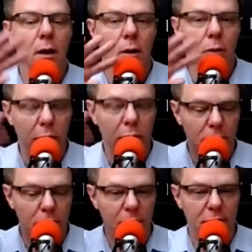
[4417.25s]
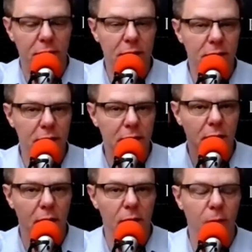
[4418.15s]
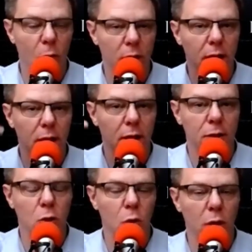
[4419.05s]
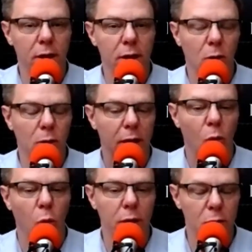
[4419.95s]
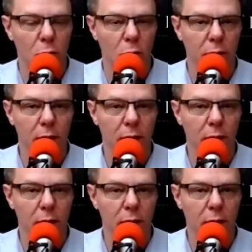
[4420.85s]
We have a 60, a 40, a 20-year-old, and a 1-year-old.